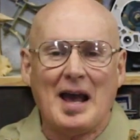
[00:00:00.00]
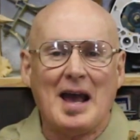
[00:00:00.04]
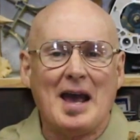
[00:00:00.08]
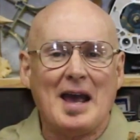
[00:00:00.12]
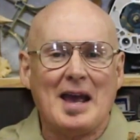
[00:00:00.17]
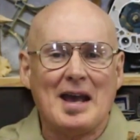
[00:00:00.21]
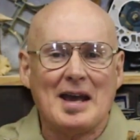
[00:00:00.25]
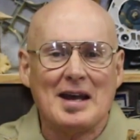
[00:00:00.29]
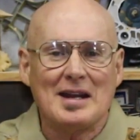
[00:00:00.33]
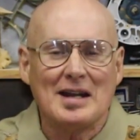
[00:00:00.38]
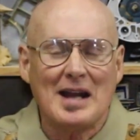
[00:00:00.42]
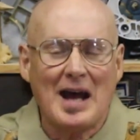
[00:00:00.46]

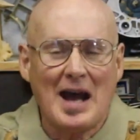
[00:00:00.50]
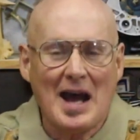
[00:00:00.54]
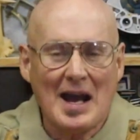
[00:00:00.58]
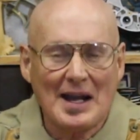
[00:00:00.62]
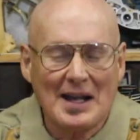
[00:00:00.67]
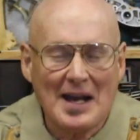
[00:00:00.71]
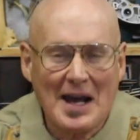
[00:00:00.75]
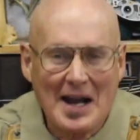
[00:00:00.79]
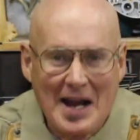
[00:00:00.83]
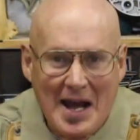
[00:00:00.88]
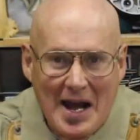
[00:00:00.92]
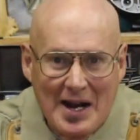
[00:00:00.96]
And I
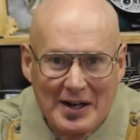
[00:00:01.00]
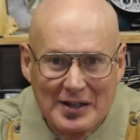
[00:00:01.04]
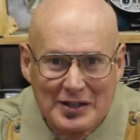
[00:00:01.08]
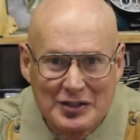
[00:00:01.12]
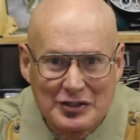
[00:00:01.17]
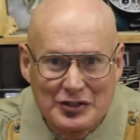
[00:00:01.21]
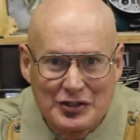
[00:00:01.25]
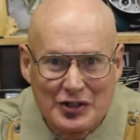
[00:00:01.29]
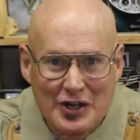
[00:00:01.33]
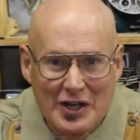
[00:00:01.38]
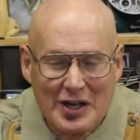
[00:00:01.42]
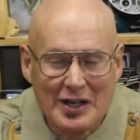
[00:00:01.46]
got out of the
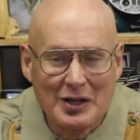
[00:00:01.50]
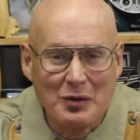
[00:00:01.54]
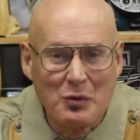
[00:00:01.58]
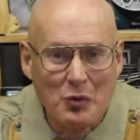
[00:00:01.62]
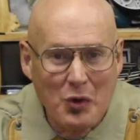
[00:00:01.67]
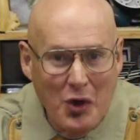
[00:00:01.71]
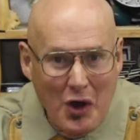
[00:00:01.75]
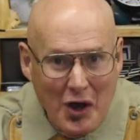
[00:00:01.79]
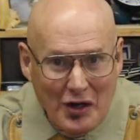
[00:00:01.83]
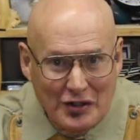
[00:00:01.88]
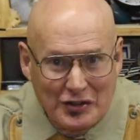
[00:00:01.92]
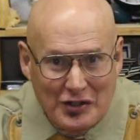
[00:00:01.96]
truck,
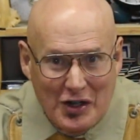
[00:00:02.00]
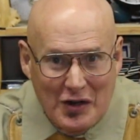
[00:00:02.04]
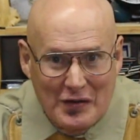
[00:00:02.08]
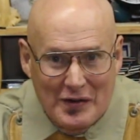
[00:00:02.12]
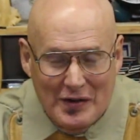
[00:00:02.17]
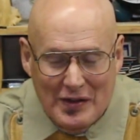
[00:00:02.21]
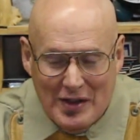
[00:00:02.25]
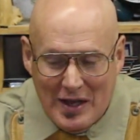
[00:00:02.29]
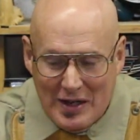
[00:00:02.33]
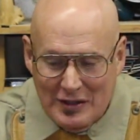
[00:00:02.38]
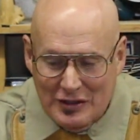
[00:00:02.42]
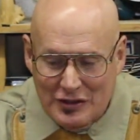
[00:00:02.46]
walked over
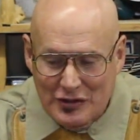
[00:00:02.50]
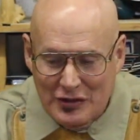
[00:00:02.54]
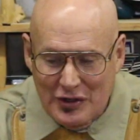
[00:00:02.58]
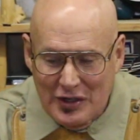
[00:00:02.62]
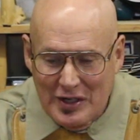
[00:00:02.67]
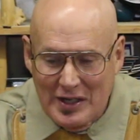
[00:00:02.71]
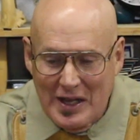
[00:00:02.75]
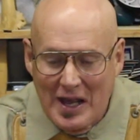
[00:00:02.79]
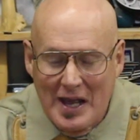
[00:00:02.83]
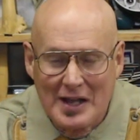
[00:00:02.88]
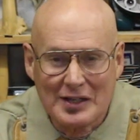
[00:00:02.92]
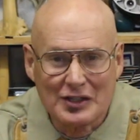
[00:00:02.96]
to that
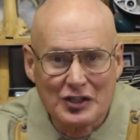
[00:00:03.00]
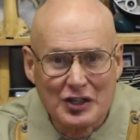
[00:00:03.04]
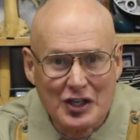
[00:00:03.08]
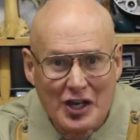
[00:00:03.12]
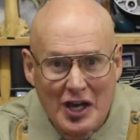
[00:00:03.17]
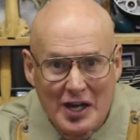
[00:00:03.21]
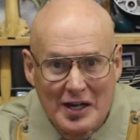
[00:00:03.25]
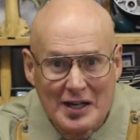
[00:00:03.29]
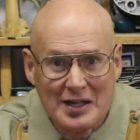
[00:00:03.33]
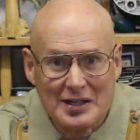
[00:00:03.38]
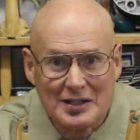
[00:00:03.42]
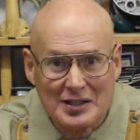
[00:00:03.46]
tree and
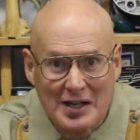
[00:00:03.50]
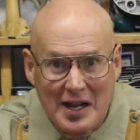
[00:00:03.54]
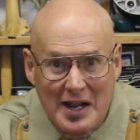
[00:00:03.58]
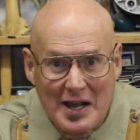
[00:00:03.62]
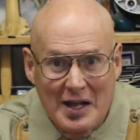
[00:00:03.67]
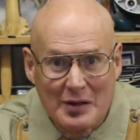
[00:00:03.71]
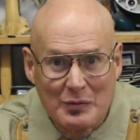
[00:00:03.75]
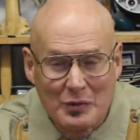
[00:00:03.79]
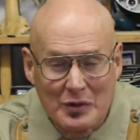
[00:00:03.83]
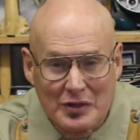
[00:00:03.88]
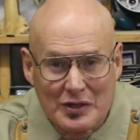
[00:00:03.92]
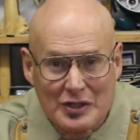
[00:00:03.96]
cut it
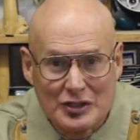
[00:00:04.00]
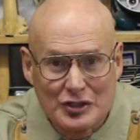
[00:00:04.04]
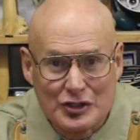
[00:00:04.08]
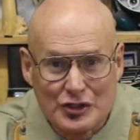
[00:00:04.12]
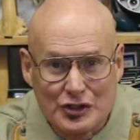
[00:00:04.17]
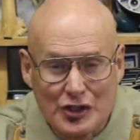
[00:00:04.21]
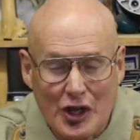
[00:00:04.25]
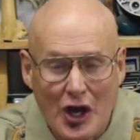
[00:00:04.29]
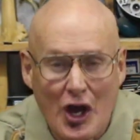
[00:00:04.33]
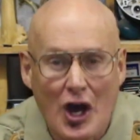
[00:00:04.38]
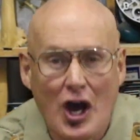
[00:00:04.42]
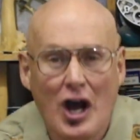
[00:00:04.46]
down with this
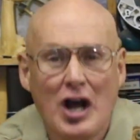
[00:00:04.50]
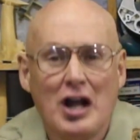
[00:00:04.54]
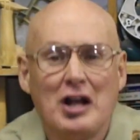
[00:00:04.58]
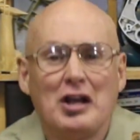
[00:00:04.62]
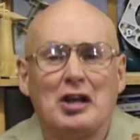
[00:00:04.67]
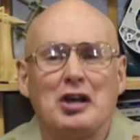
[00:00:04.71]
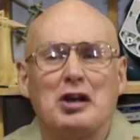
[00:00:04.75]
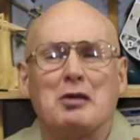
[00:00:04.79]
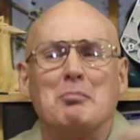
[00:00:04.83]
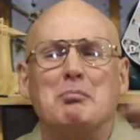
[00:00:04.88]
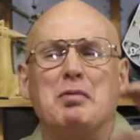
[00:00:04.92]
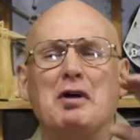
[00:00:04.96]
saw
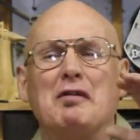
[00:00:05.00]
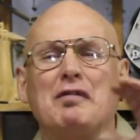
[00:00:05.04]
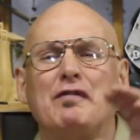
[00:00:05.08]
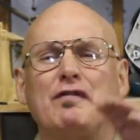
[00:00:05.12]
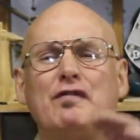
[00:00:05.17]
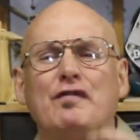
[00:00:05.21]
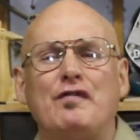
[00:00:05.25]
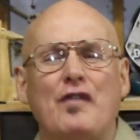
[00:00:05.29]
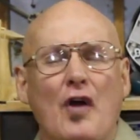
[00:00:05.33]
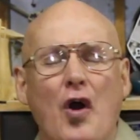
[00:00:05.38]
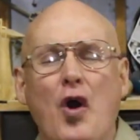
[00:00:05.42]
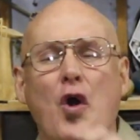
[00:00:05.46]

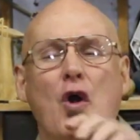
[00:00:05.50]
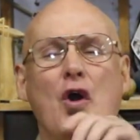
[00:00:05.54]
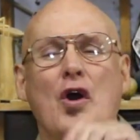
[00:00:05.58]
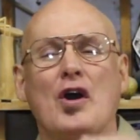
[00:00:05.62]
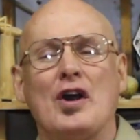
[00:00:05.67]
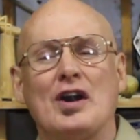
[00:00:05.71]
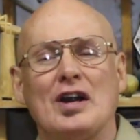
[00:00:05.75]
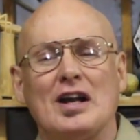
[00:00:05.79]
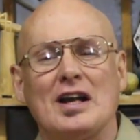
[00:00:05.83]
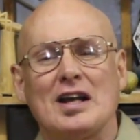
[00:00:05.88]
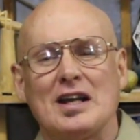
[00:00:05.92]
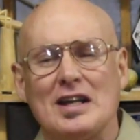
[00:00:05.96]

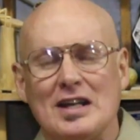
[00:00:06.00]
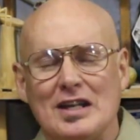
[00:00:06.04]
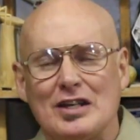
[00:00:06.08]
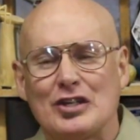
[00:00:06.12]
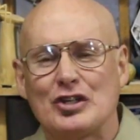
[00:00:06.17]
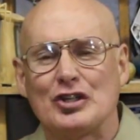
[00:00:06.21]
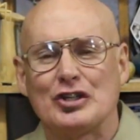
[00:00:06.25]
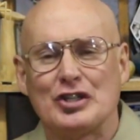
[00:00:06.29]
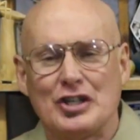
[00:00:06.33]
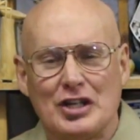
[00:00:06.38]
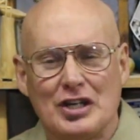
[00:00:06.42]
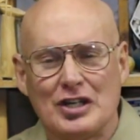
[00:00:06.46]
before he
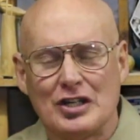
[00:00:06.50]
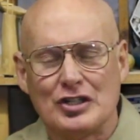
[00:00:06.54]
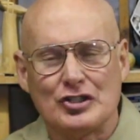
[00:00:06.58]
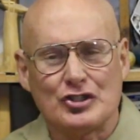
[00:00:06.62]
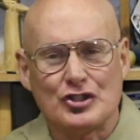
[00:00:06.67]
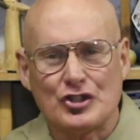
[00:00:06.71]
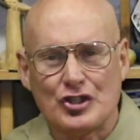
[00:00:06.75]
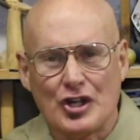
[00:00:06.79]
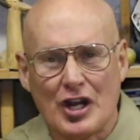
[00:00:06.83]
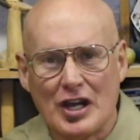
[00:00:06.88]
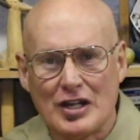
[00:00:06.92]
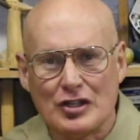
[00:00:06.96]
could get
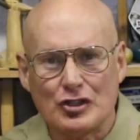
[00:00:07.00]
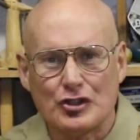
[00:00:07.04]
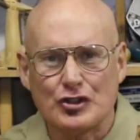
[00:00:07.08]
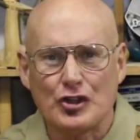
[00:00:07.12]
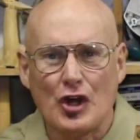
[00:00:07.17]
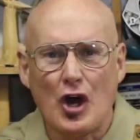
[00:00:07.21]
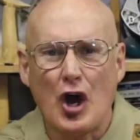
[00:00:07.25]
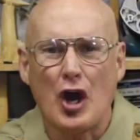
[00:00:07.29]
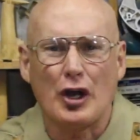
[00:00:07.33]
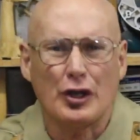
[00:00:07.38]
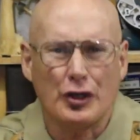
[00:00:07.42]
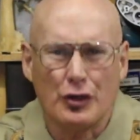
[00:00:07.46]
his
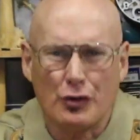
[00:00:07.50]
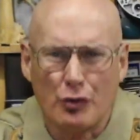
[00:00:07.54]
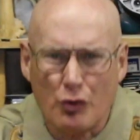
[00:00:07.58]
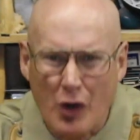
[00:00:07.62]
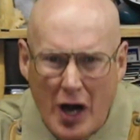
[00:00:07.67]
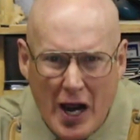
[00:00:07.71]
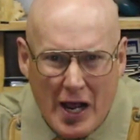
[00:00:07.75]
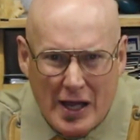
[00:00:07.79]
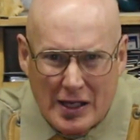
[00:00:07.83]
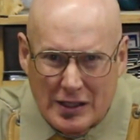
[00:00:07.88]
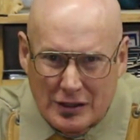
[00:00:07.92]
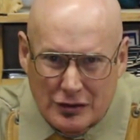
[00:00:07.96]
chainsaw
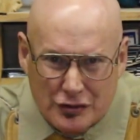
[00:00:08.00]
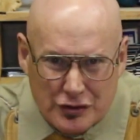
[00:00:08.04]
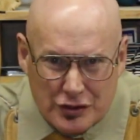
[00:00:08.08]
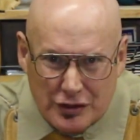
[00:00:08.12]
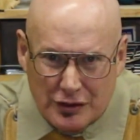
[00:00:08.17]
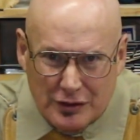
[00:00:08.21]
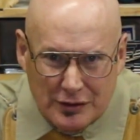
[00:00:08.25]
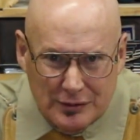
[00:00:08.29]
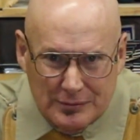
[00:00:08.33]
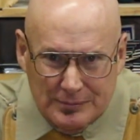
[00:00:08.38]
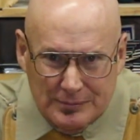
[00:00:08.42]
cranked.